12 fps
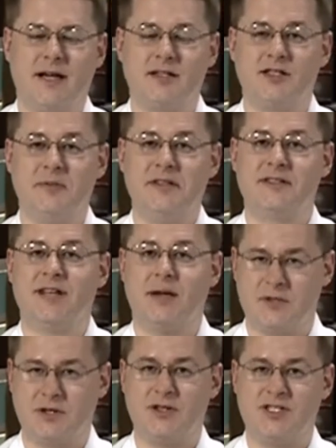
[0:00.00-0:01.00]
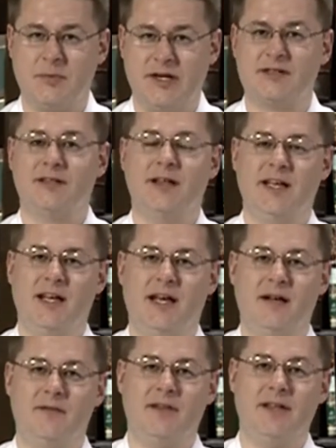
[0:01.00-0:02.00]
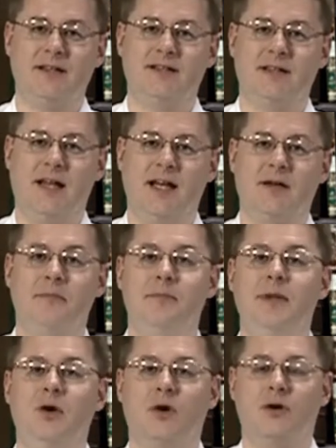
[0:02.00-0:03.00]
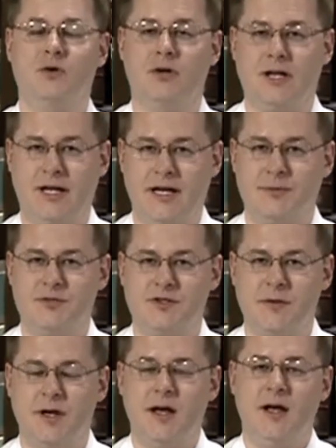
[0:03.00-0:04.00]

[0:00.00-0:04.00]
has to be skeptical, especially of things like miracle claims.